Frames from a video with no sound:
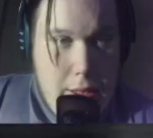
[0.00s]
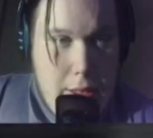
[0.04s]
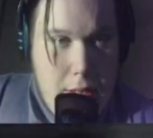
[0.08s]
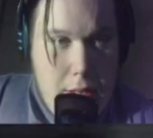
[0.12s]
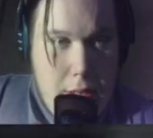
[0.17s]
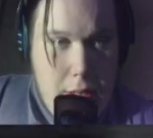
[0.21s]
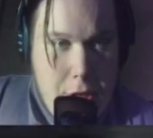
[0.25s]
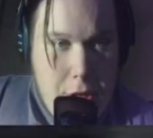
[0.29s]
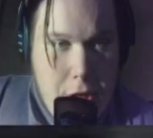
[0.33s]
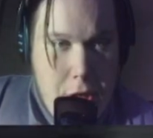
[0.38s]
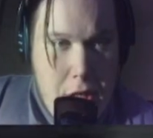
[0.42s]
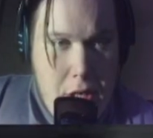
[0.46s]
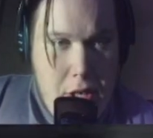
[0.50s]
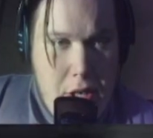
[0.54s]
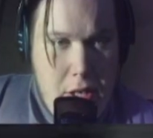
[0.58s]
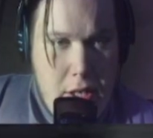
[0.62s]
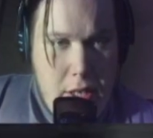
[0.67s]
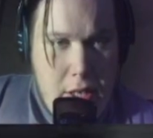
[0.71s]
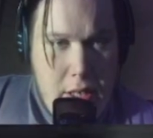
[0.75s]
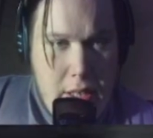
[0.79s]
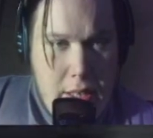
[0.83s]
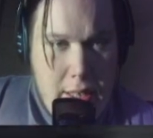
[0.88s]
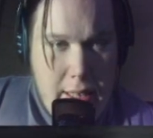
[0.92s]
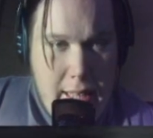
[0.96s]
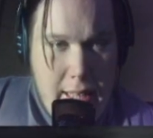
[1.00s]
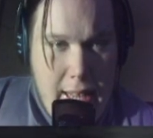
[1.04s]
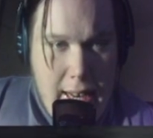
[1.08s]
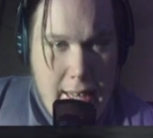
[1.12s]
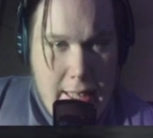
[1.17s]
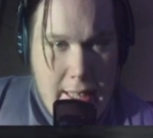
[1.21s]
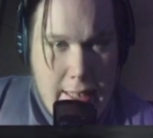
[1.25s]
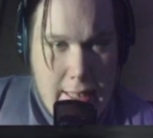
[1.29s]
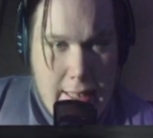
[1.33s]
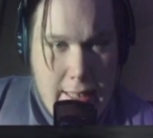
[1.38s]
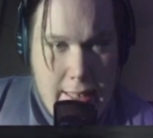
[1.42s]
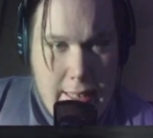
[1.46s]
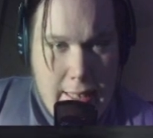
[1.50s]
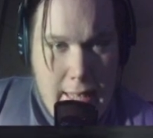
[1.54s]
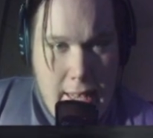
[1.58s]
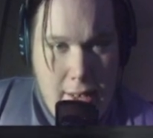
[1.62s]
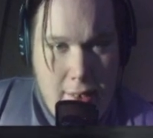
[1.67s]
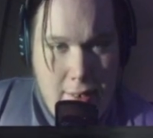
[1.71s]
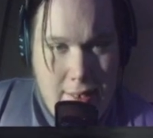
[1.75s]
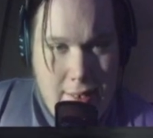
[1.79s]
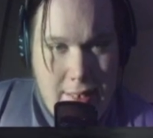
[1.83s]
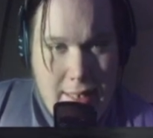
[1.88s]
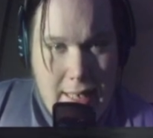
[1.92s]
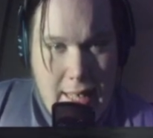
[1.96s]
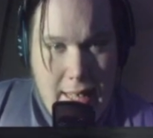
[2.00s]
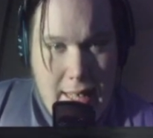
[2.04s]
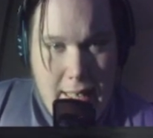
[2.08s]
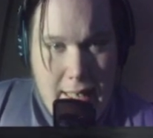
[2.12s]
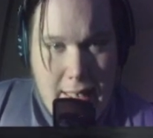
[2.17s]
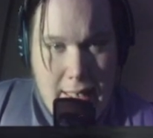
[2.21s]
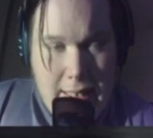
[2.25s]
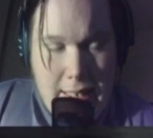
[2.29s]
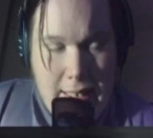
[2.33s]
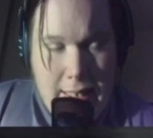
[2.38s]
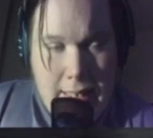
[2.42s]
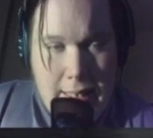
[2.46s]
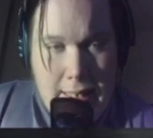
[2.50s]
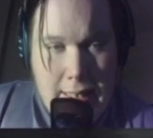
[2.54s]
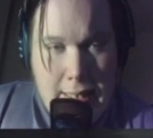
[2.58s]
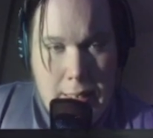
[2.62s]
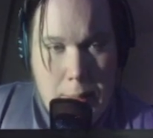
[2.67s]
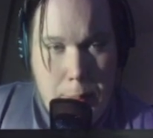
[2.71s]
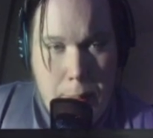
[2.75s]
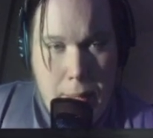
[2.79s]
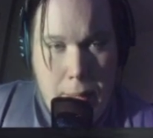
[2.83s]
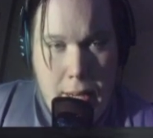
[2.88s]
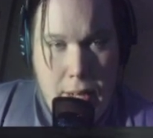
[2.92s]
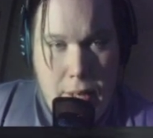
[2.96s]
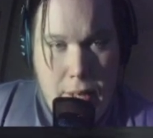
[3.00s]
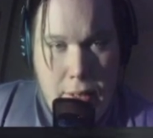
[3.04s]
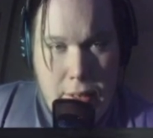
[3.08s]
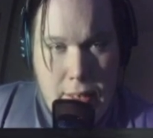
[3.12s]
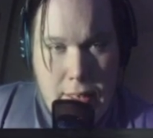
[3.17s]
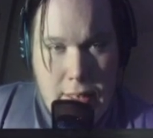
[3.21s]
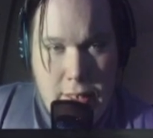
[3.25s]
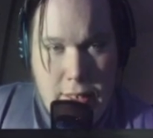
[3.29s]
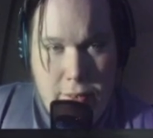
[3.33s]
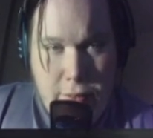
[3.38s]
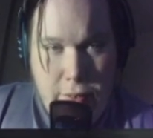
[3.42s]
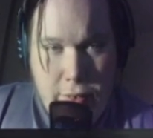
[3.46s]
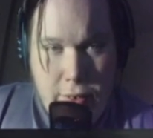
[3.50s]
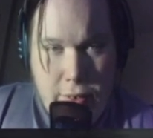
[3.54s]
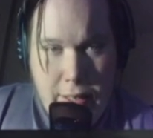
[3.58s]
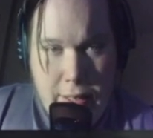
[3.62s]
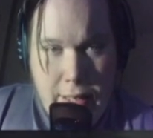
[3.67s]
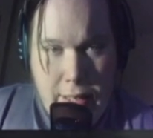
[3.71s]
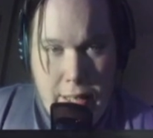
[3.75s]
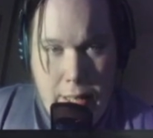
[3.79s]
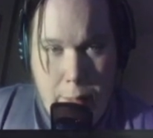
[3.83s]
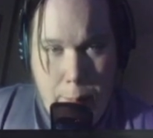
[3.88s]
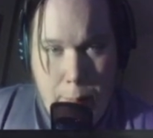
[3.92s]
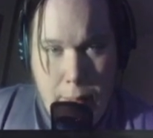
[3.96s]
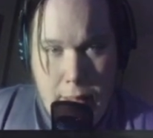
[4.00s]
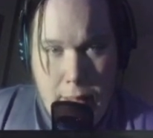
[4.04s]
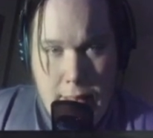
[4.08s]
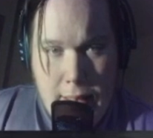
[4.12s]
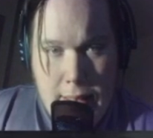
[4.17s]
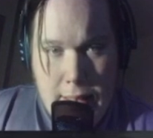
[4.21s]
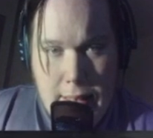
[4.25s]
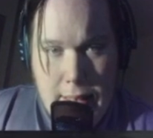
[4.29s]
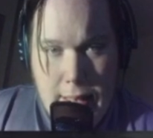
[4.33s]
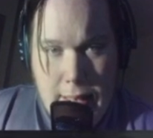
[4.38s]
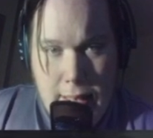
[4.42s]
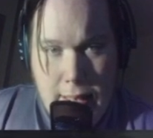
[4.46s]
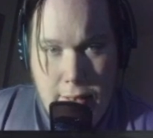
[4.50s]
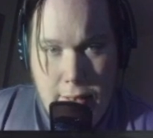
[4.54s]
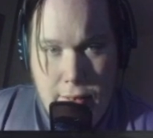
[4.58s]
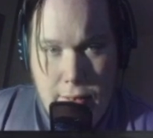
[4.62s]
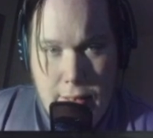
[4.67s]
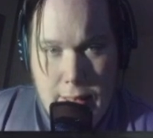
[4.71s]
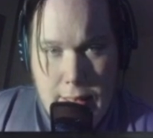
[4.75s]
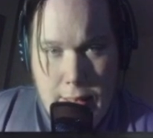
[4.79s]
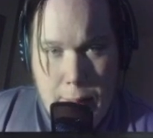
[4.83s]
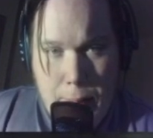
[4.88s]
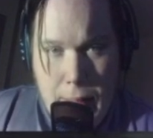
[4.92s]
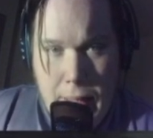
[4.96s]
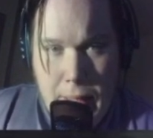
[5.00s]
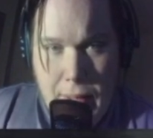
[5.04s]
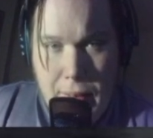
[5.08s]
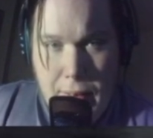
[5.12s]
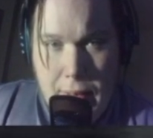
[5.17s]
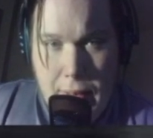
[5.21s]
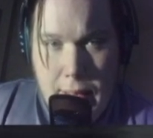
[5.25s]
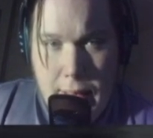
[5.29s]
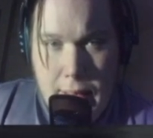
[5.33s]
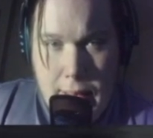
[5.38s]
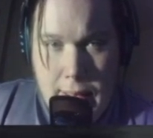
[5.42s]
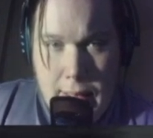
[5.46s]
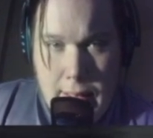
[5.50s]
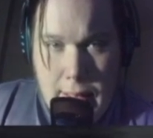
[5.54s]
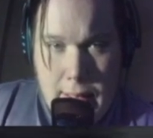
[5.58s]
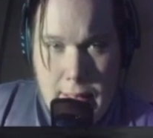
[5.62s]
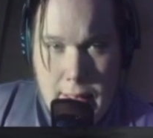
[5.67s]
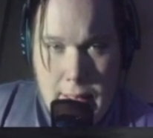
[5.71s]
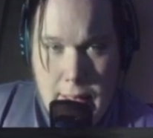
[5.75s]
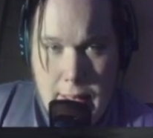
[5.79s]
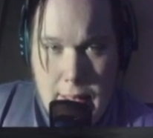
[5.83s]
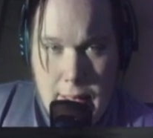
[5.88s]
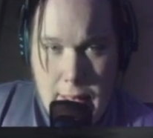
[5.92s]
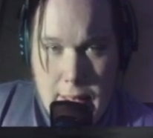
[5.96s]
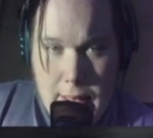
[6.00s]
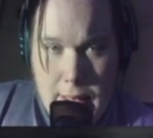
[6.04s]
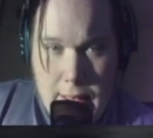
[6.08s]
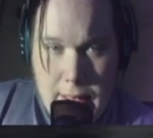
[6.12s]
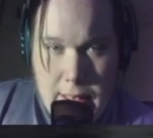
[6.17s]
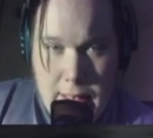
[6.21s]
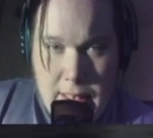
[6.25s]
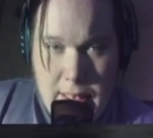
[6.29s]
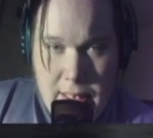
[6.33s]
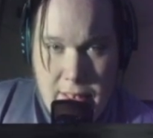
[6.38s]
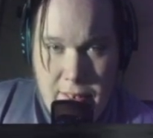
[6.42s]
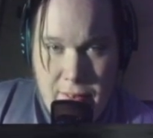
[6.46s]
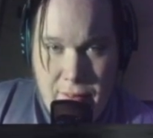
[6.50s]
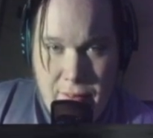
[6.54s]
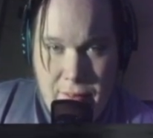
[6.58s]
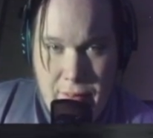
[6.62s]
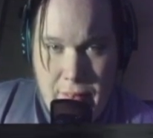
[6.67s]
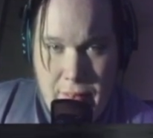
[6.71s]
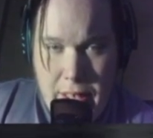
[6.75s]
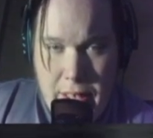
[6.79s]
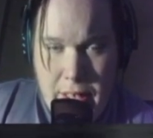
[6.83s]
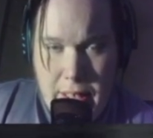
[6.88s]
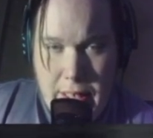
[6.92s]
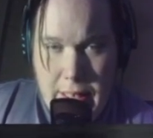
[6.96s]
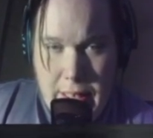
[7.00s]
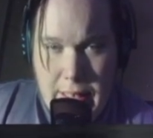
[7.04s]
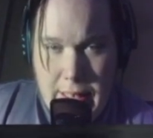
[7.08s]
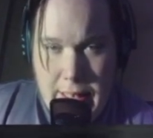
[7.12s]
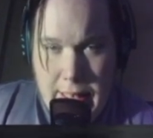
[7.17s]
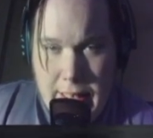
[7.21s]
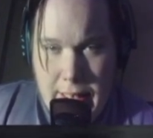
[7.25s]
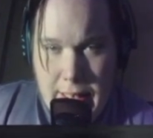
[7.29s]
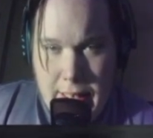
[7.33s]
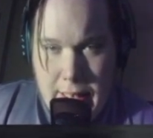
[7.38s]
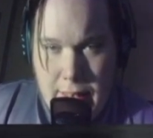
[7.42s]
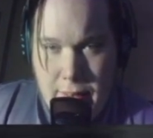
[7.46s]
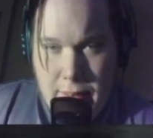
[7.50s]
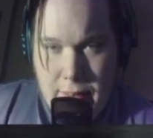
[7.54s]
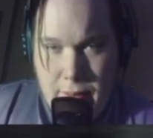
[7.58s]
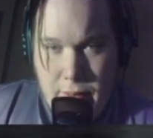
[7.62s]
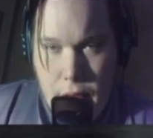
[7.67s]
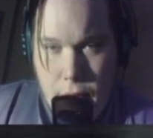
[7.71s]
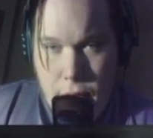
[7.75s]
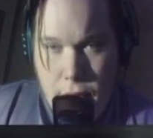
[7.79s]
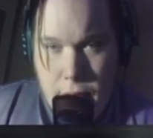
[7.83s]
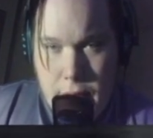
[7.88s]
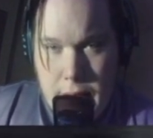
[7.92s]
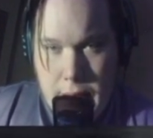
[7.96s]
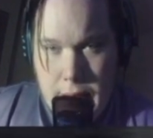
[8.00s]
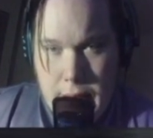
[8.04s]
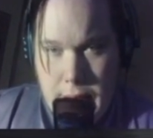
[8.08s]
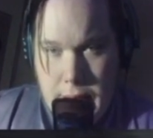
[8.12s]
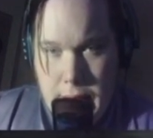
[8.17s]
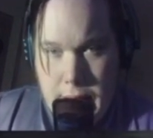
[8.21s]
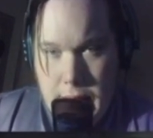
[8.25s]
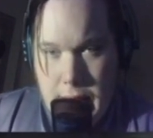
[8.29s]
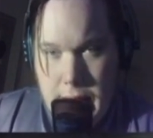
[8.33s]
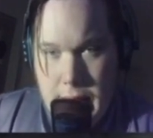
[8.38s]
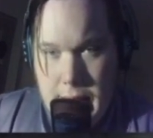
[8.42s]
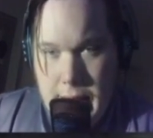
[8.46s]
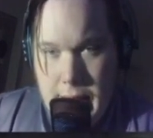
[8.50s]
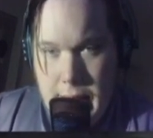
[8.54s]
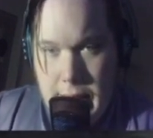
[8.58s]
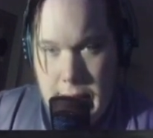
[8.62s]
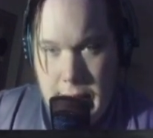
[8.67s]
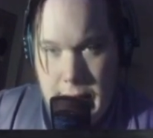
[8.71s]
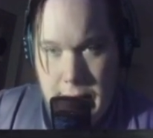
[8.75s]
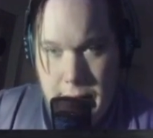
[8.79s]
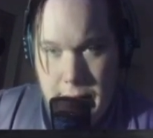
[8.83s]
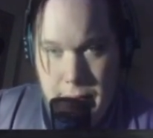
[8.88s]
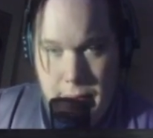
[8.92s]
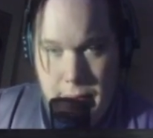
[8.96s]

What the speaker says: John lashes out at his parents for keeping secrets about the severity of Lois's condition.